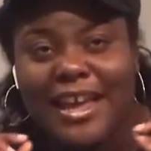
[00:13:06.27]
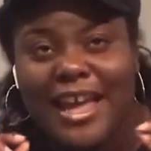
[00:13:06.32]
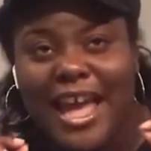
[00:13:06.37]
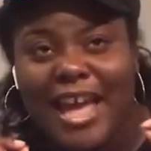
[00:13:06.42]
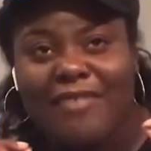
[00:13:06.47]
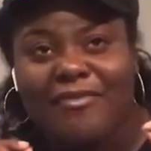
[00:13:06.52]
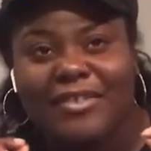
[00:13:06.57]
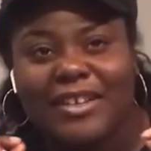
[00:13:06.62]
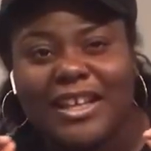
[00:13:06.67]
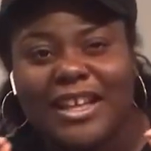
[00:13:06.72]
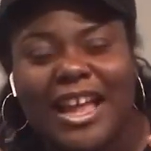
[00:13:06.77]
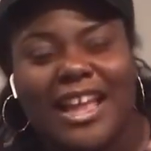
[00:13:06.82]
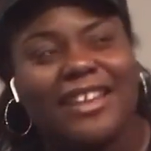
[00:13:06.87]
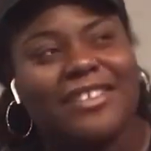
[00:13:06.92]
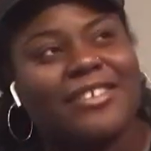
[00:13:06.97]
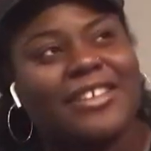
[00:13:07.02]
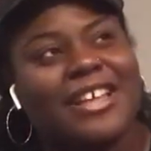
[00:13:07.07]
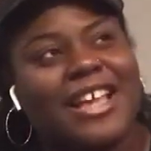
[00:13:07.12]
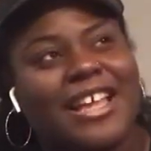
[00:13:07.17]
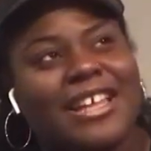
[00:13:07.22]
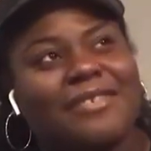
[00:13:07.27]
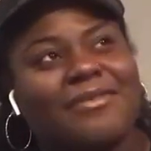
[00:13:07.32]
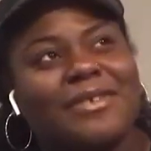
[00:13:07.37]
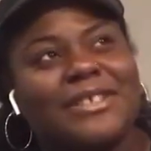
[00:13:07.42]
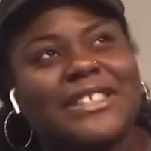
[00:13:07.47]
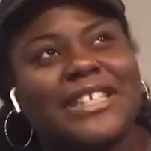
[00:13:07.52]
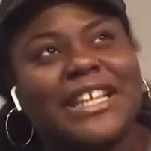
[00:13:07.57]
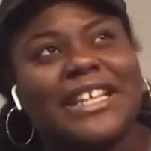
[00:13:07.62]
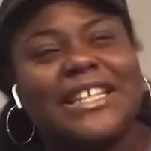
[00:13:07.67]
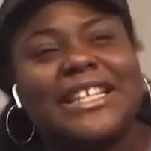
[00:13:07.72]
have it
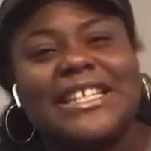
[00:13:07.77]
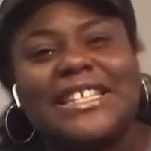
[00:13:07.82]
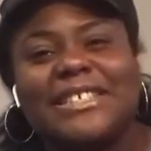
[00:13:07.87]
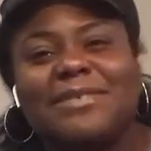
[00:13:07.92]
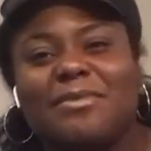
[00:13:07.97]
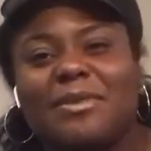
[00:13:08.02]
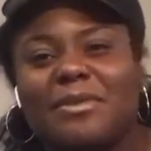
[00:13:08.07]
wasn't a list,